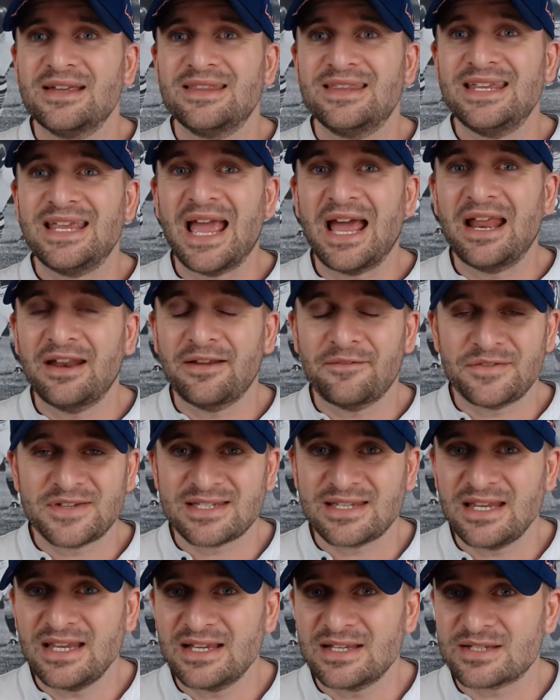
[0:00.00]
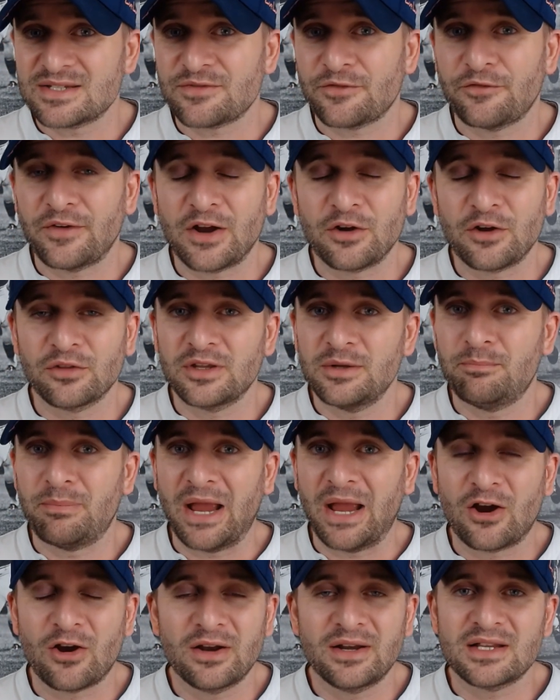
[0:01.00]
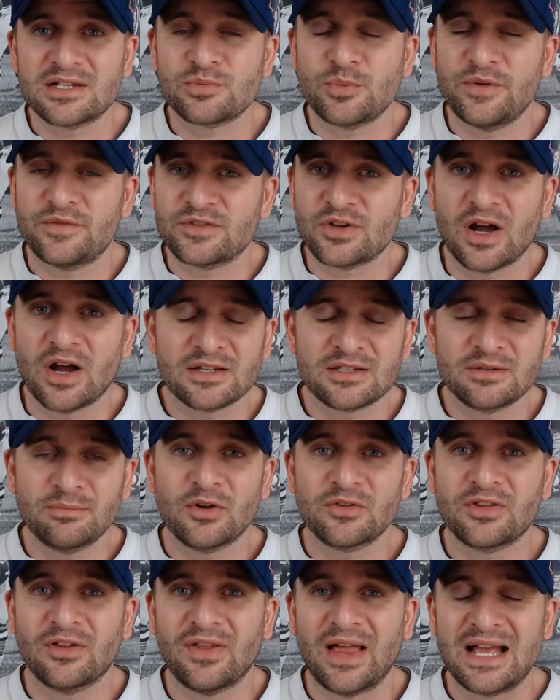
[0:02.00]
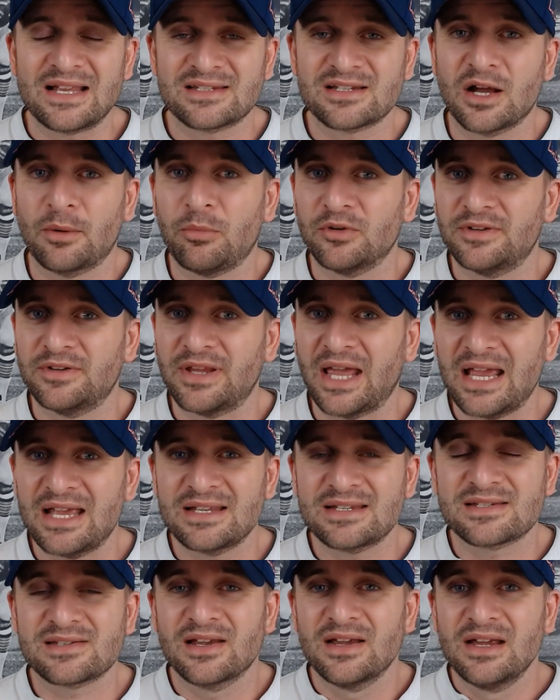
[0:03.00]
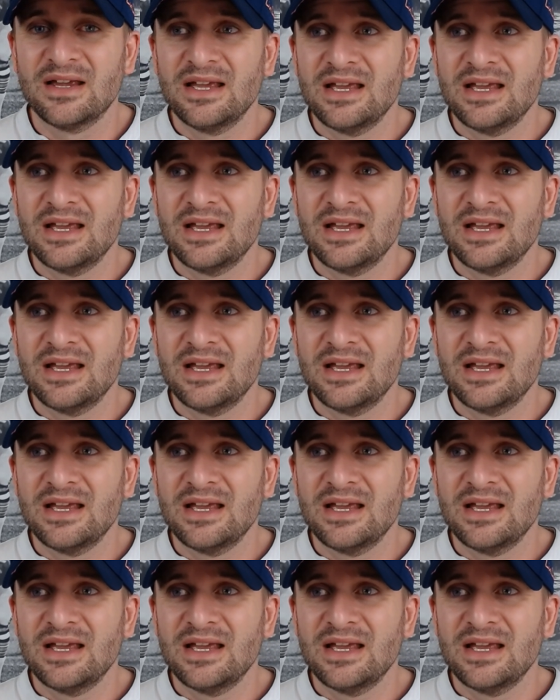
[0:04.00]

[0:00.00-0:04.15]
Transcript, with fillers: The NFC is fairly barren, as we've talked about the last couple days.